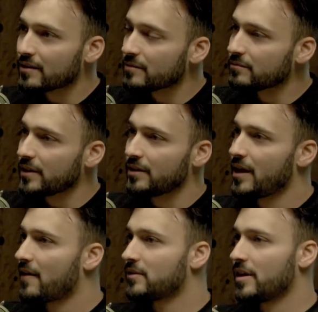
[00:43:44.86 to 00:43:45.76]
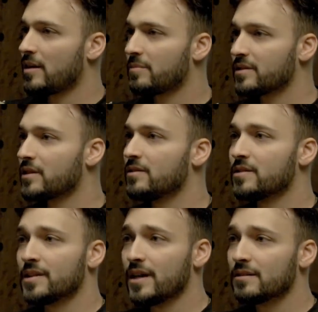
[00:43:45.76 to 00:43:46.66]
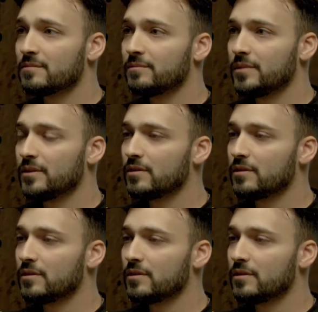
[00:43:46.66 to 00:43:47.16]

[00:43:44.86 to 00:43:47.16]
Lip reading: them and they have to help us understand them, you know?